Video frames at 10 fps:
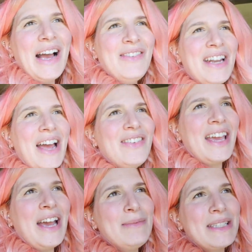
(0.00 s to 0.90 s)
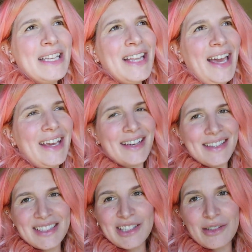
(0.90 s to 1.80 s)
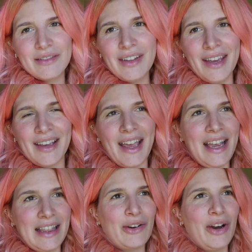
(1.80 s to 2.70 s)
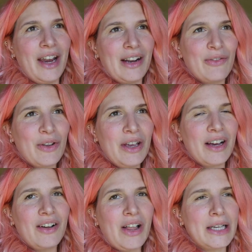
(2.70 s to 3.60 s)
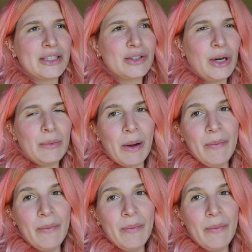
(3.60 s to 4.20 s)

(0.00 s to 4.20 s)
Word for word: I mean, I've camped in like like eighth grade for like a class trip.